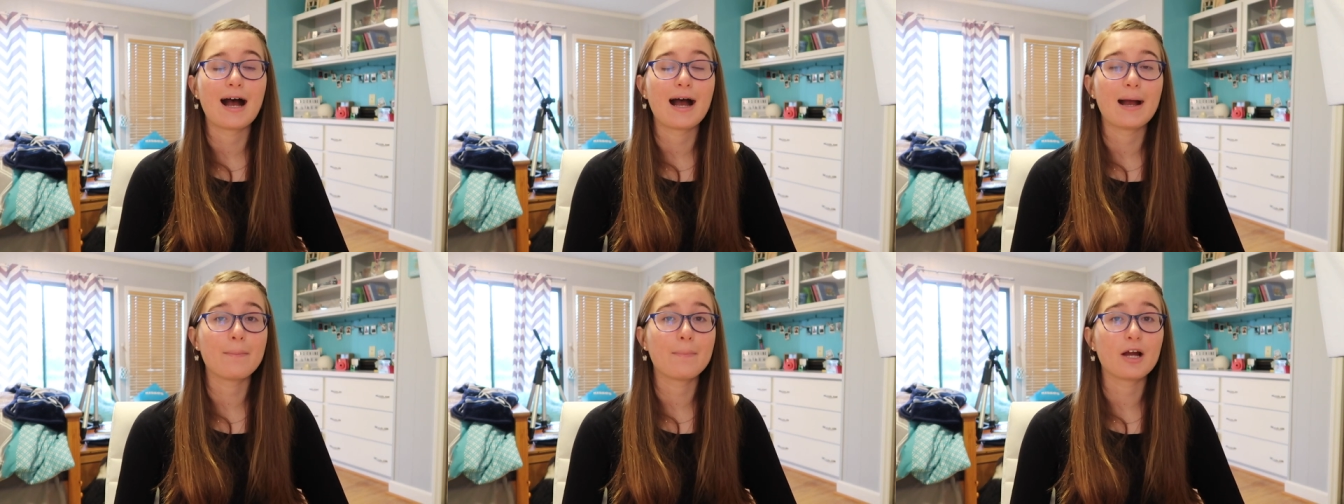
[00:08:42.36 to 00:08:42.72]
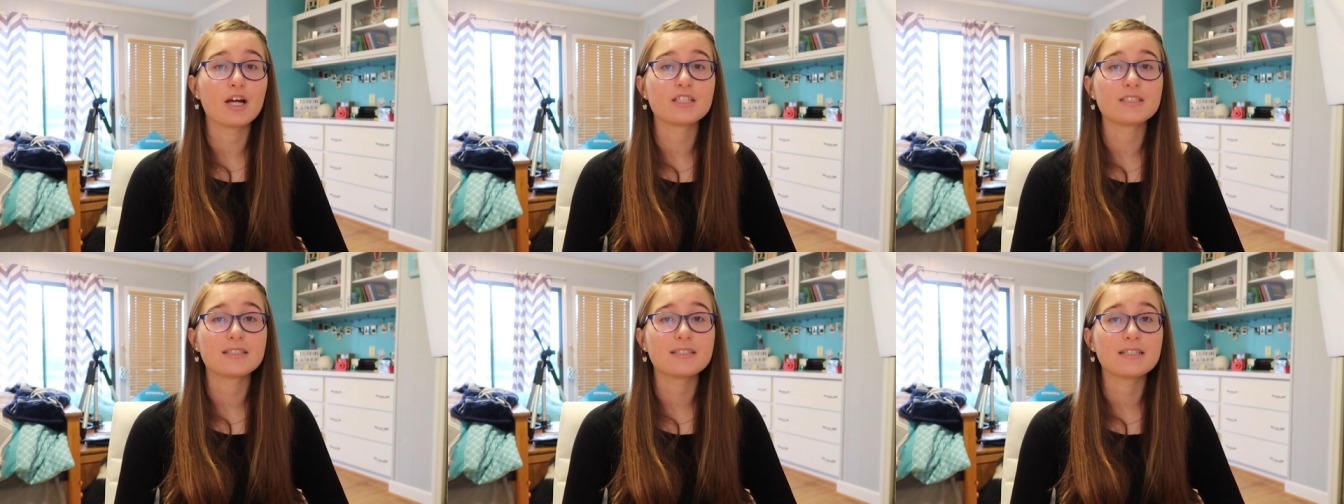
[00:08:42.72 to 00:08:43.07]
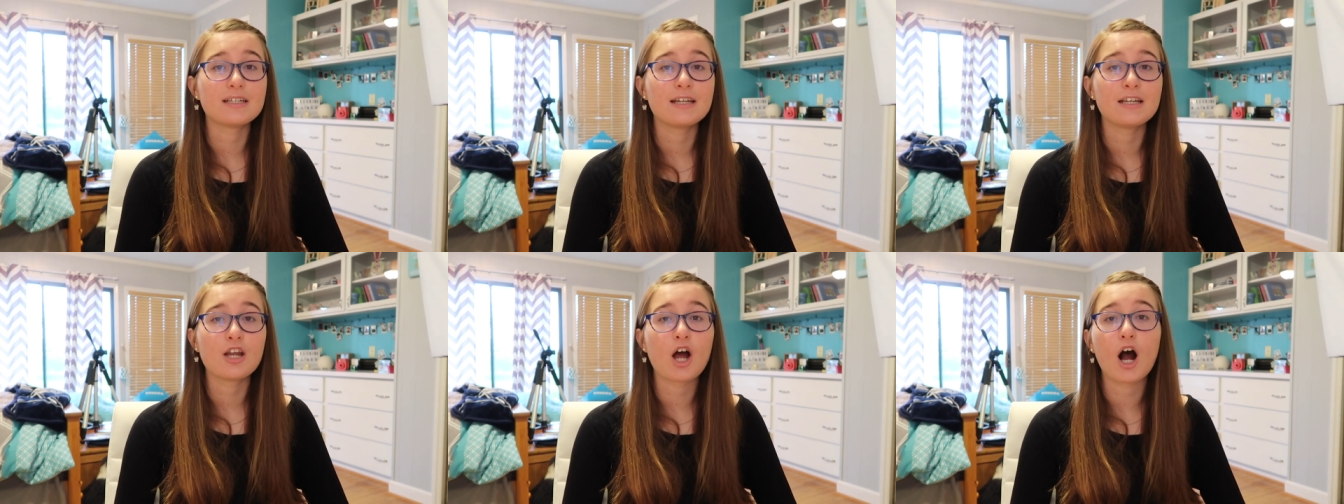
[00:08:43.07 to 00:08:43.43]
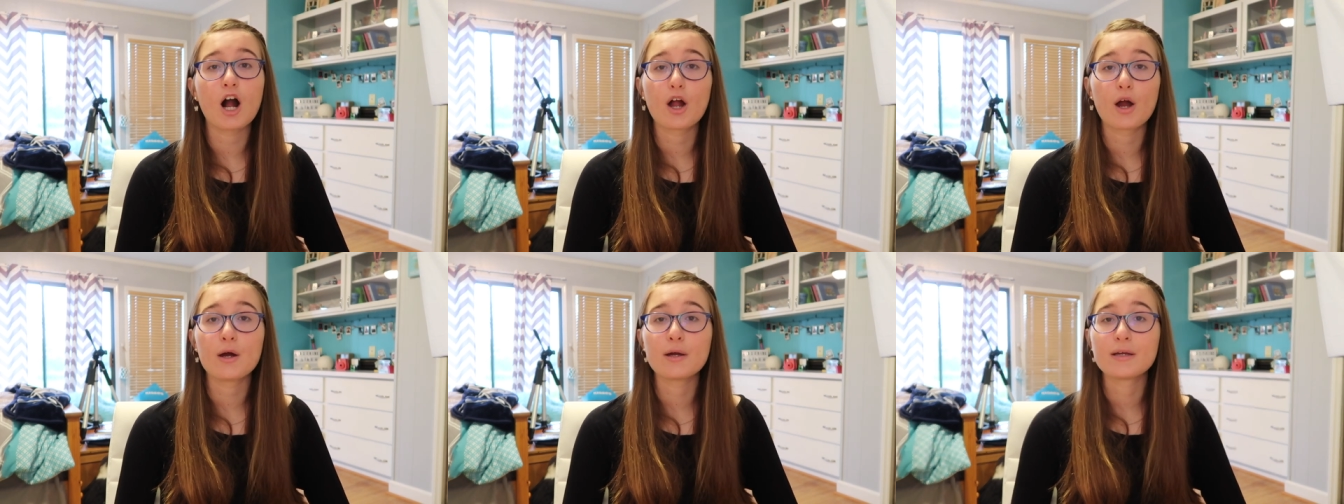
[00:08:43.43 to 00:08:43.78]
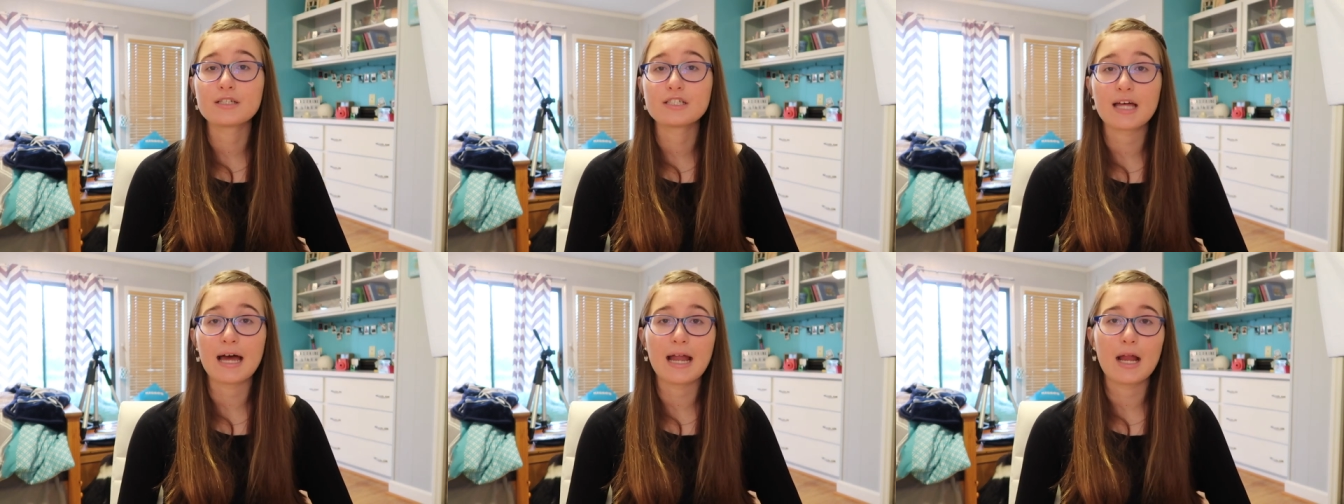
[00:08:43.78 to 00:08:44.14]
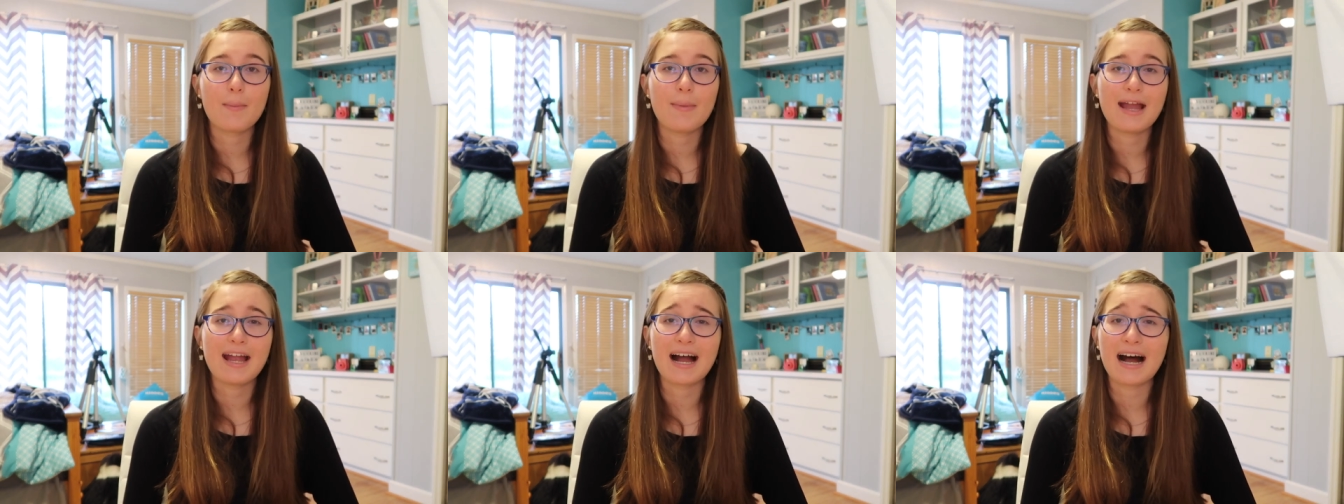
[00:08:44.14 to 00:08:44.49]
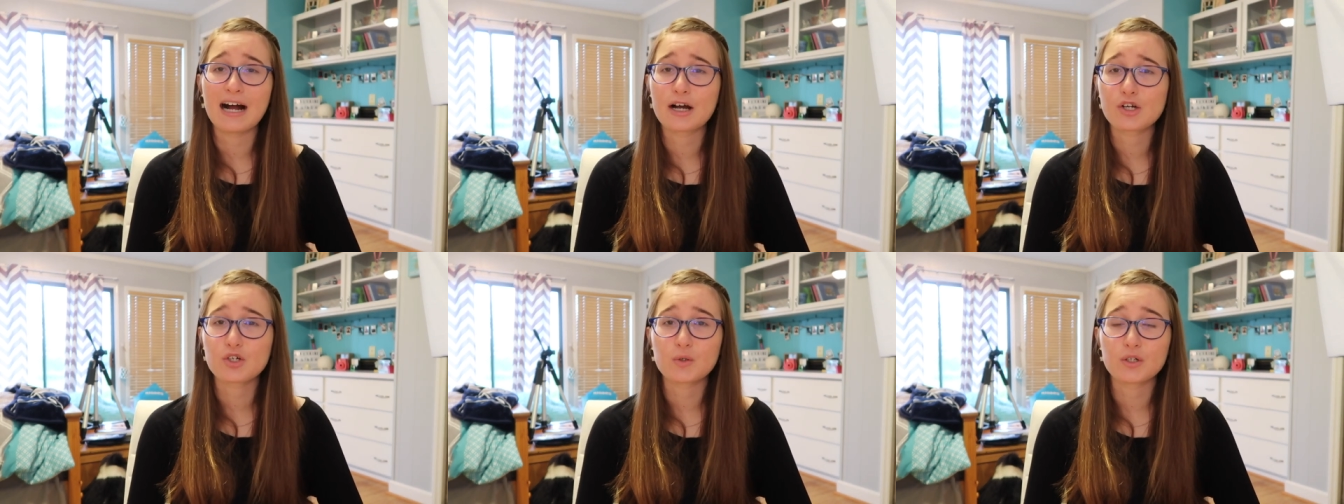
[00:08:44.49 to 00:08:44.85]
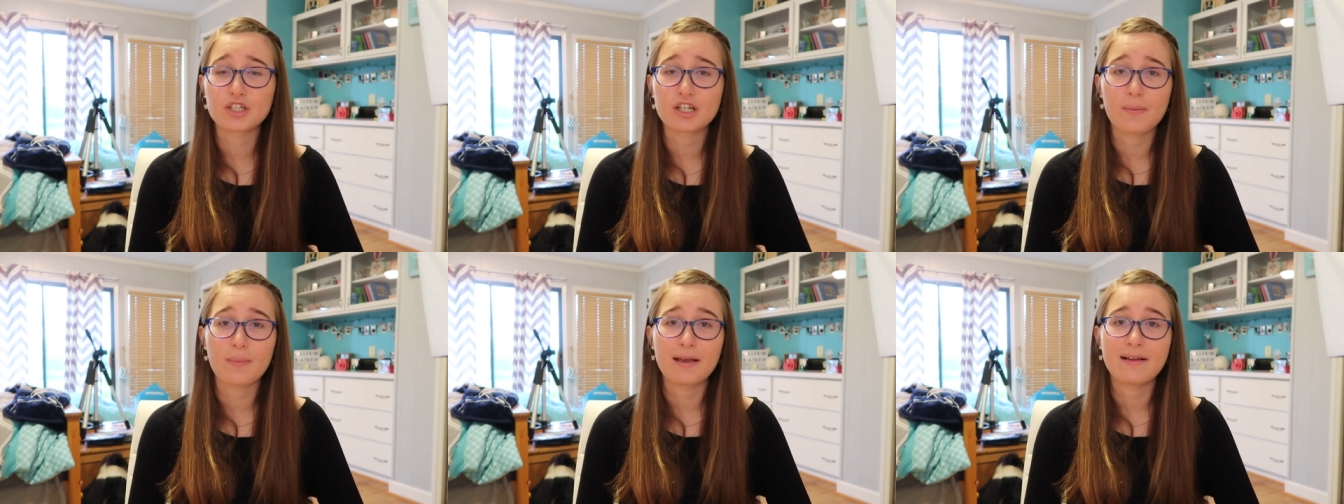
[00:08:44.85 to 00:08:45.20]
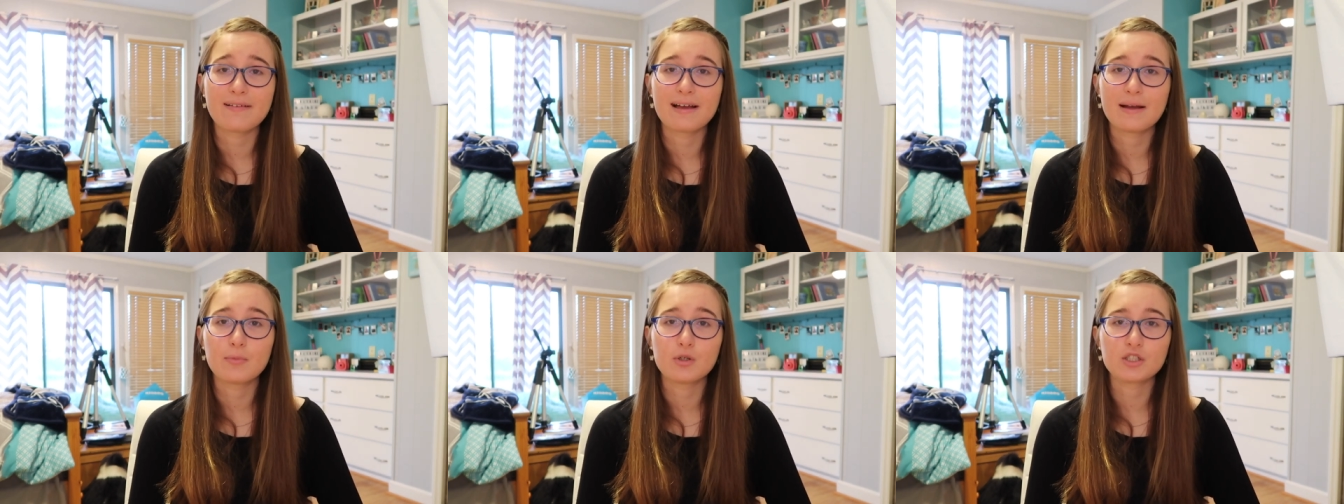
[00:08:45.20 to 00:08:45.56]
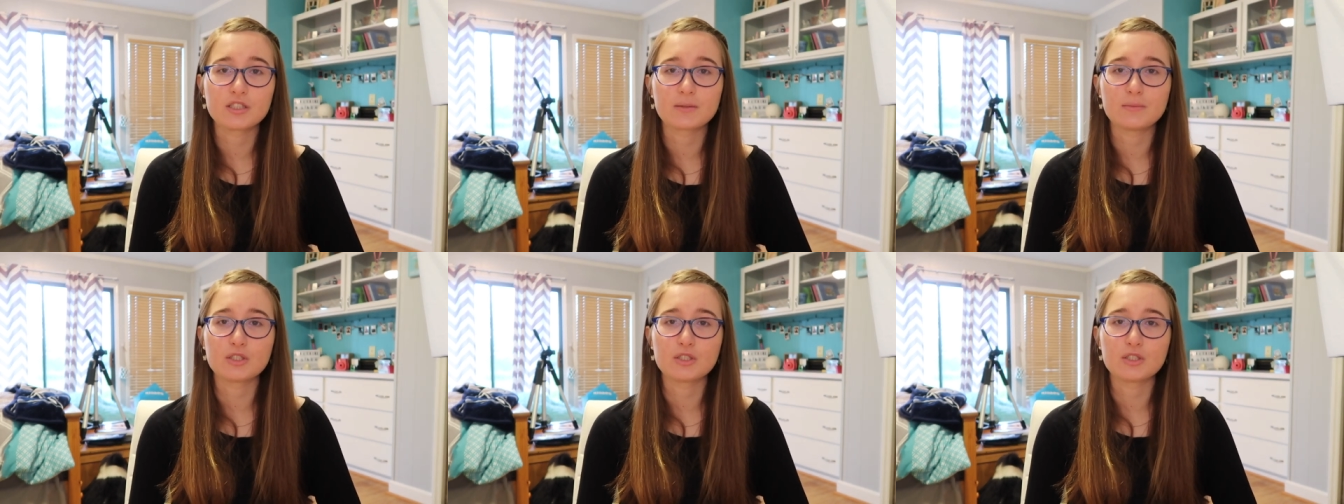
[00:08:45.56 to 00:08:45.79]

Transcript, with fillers: I'm personally not going to like make actual shipping labels.